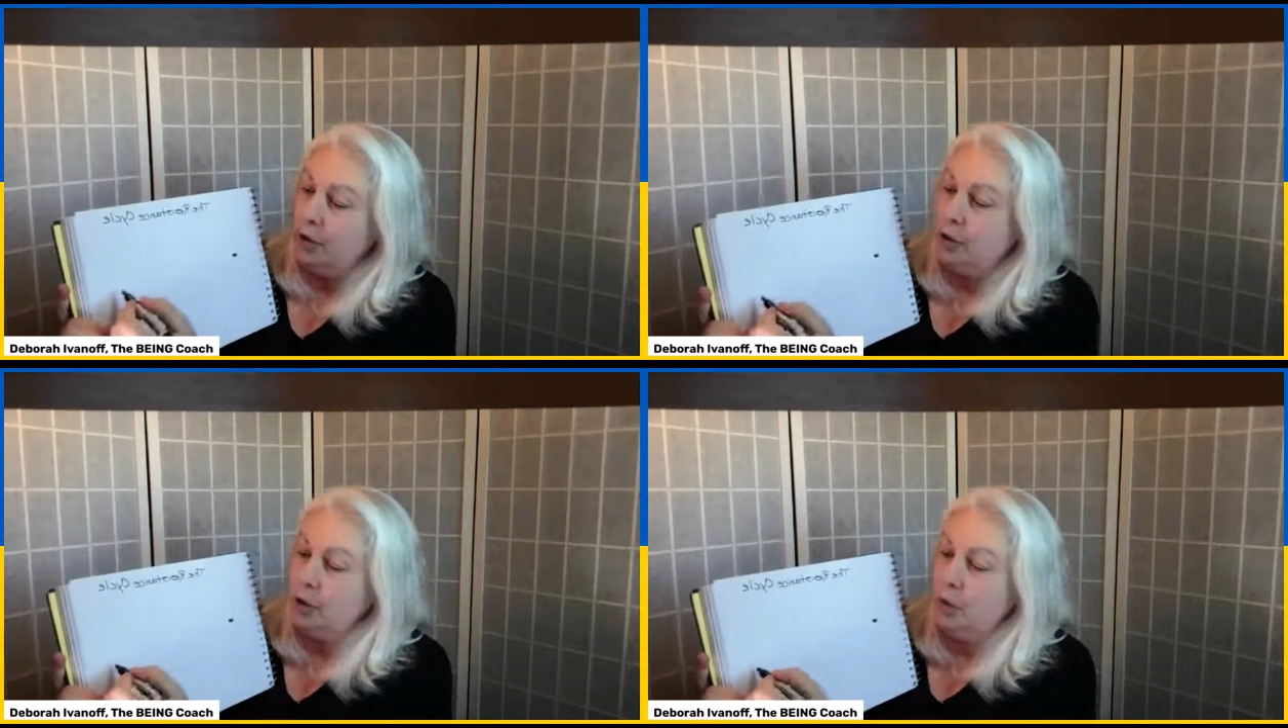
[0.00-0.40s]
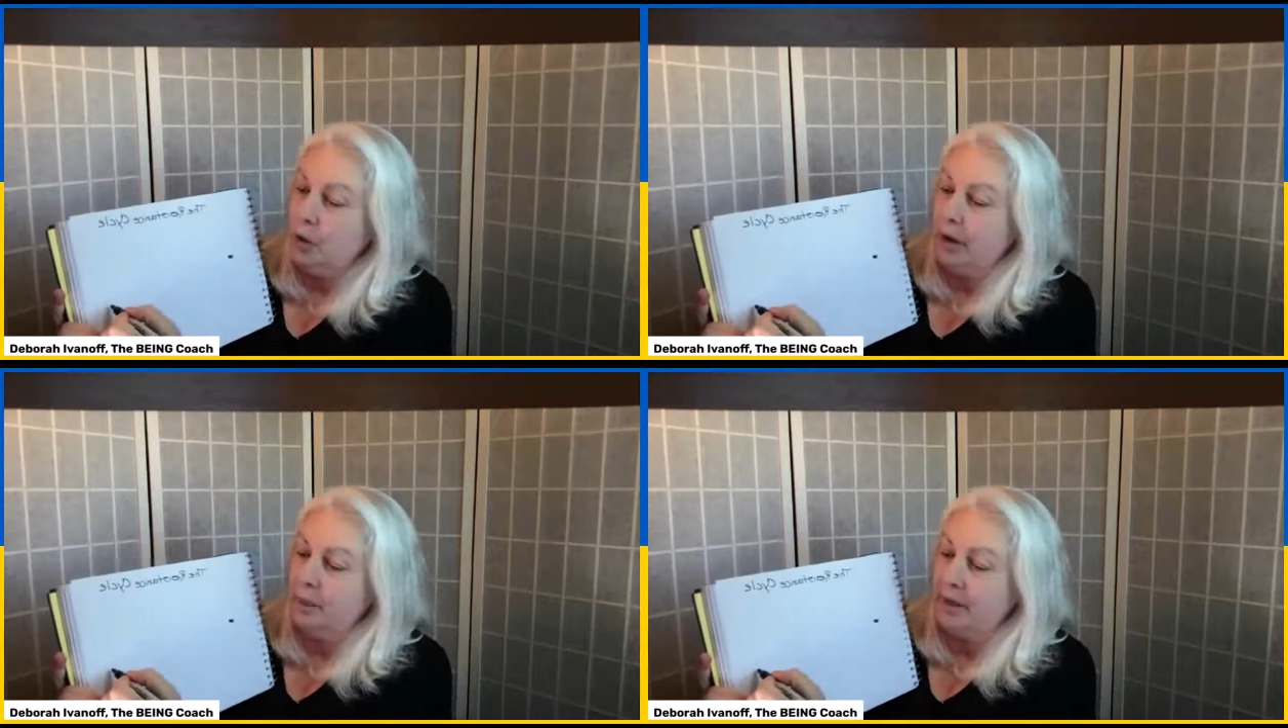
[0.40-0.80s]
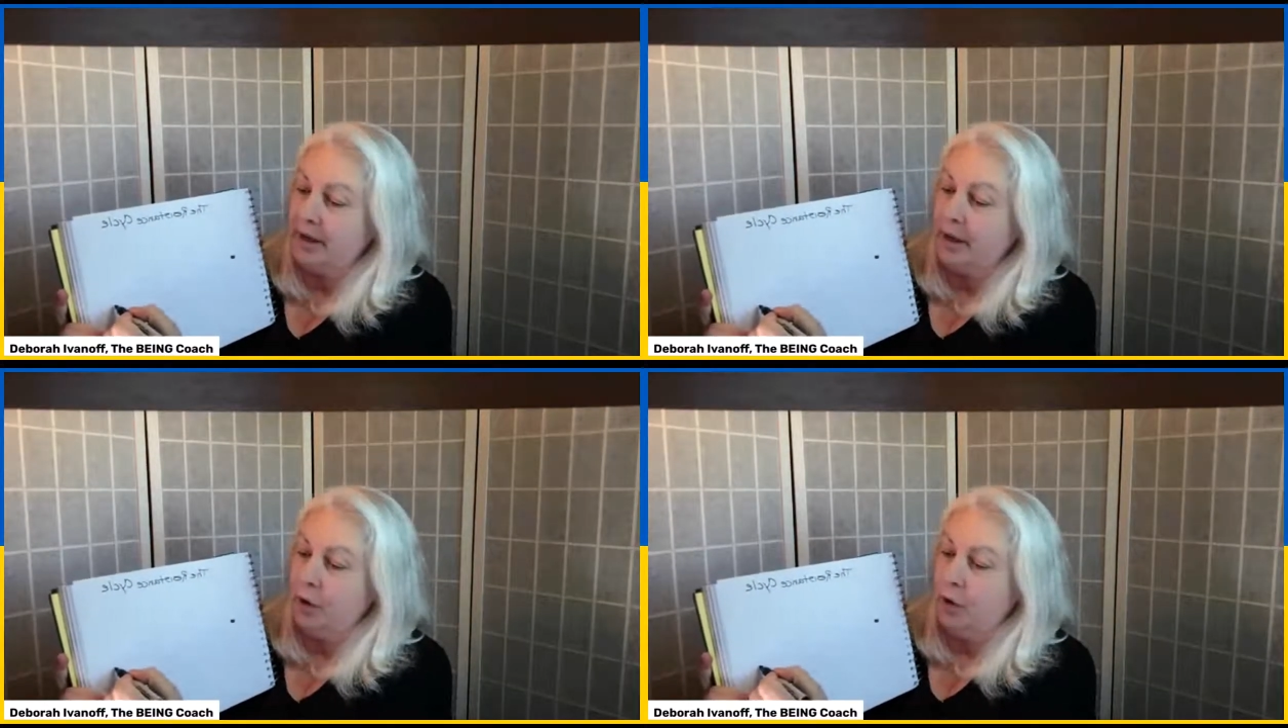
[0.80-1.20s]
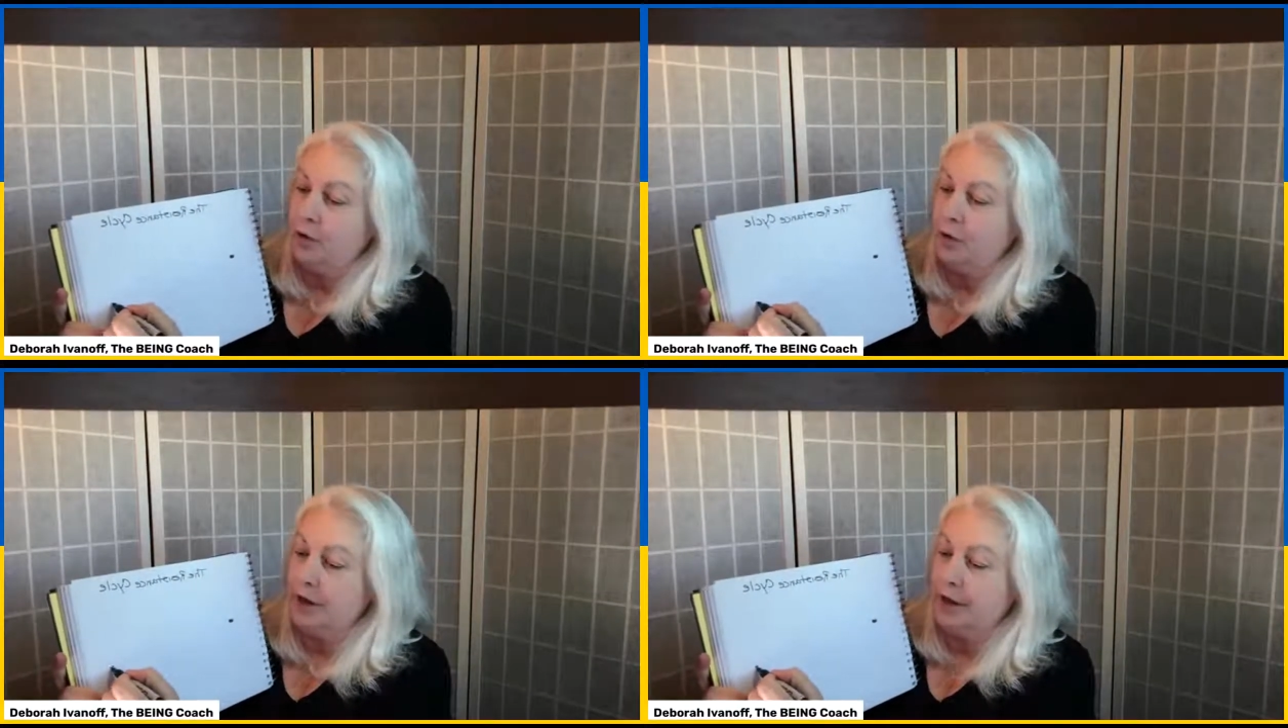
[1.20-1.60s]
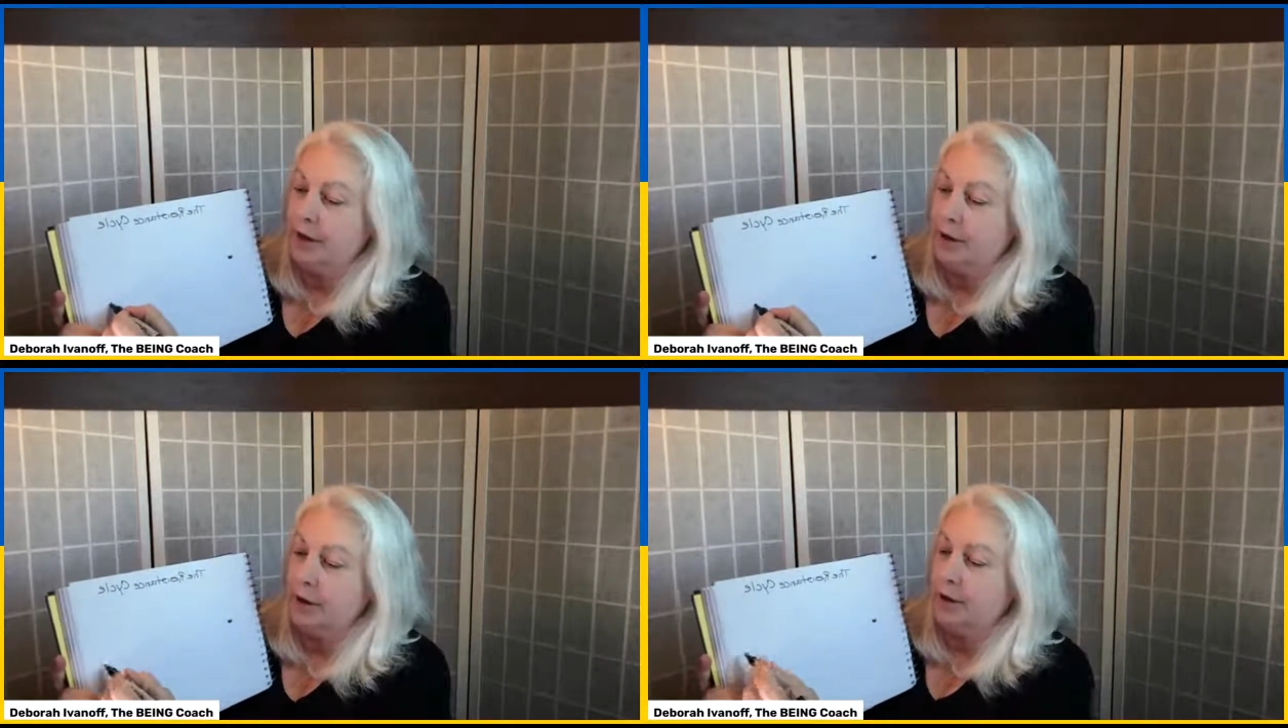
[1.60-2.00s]
you want to be over
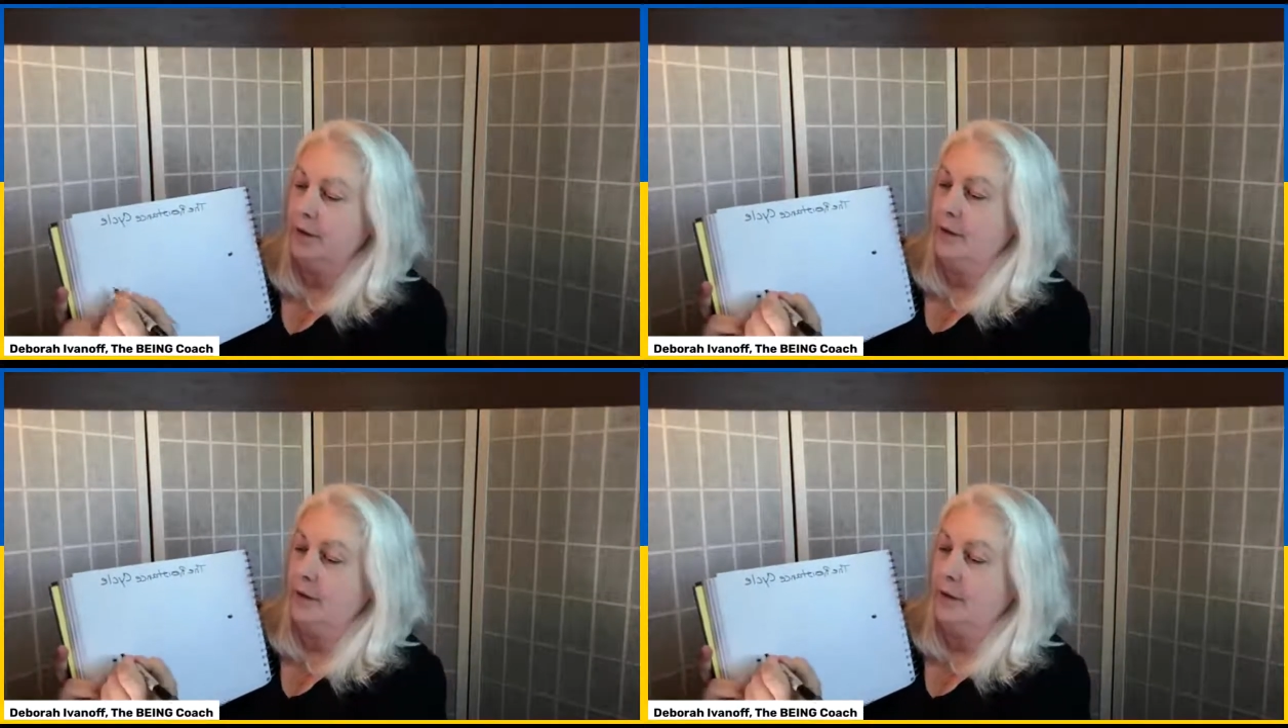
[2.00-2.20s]
here.